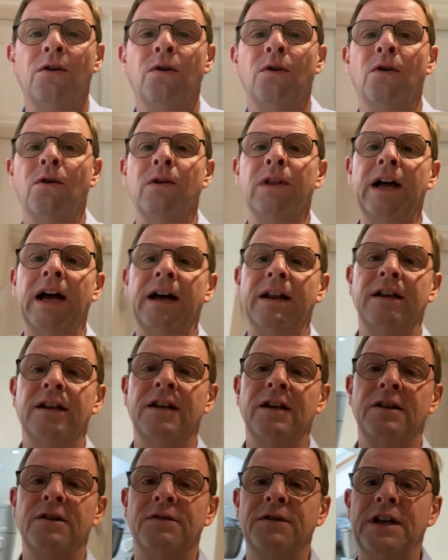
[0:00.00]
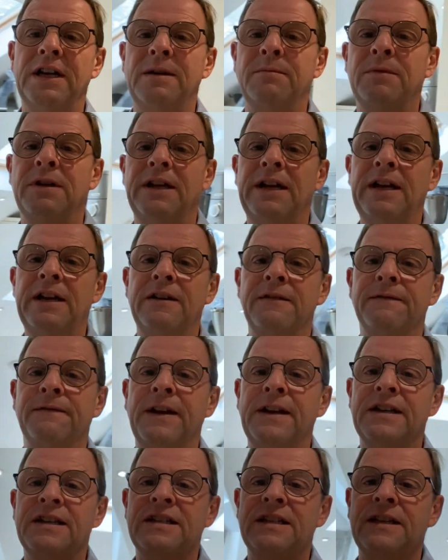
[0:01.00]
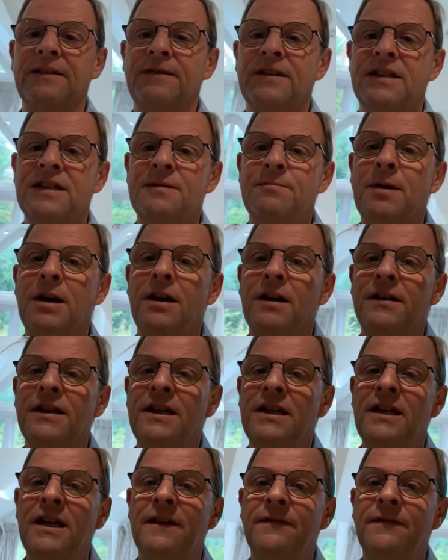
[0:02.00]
all that cream, inoffensive, smart.